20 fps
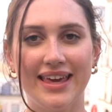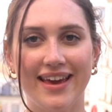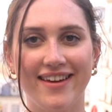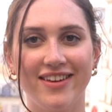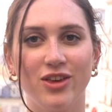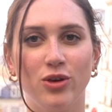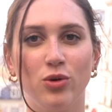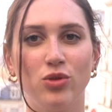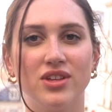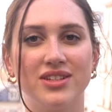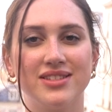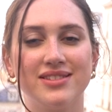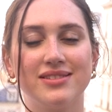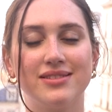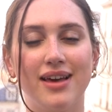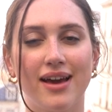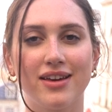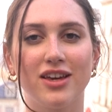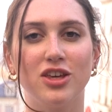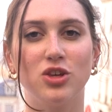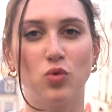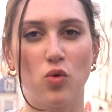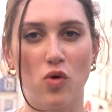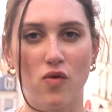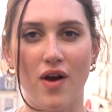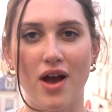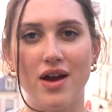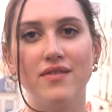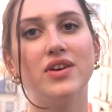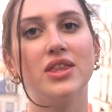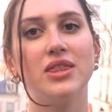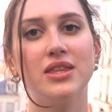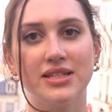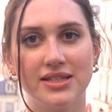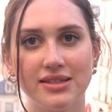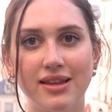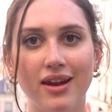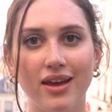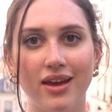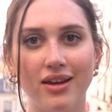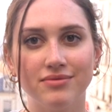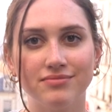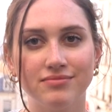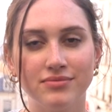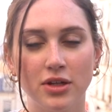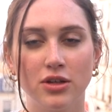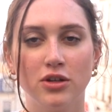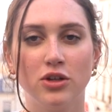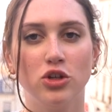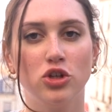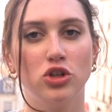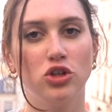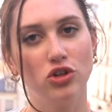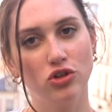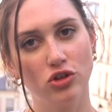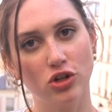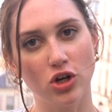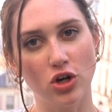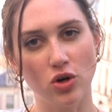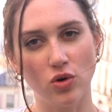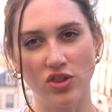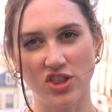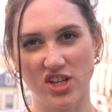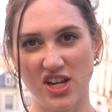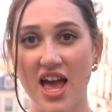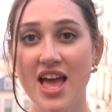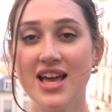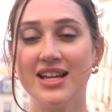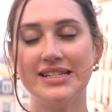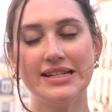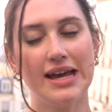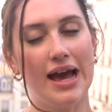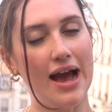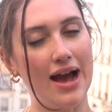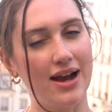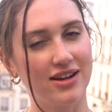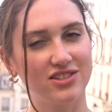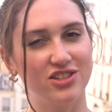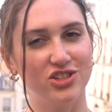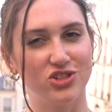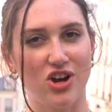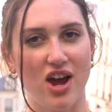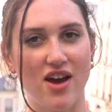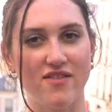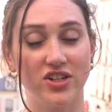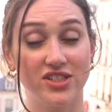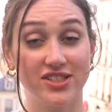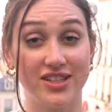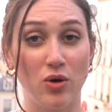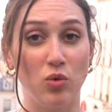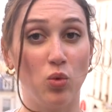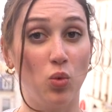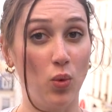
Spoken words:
get you the second you arrive in the city. You know, the taxi drivers that will